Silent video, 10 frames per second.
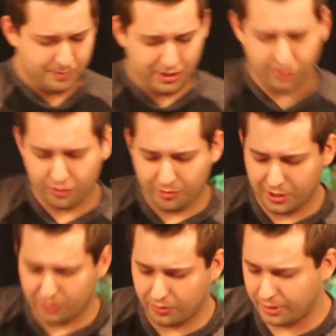speak through
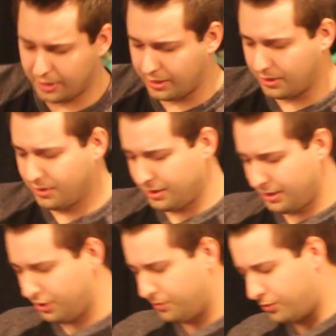me, Lord, and
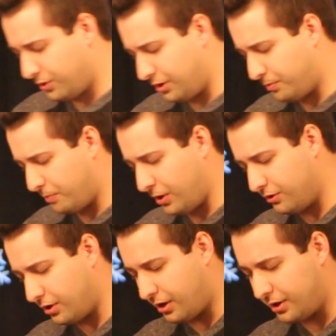that you would really
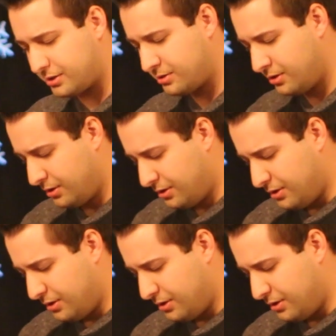prepare the hearts